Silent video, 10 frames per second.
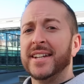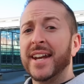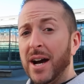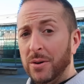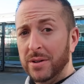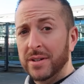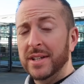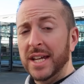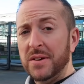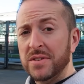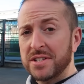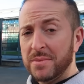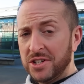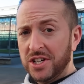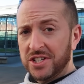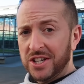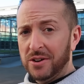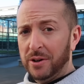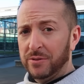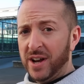Now, even as a Manchester
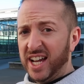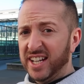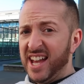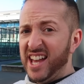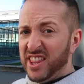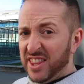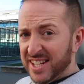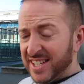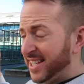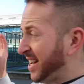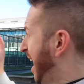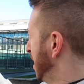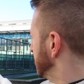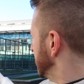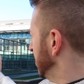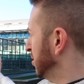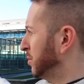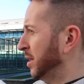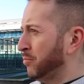United fan, this is absolutely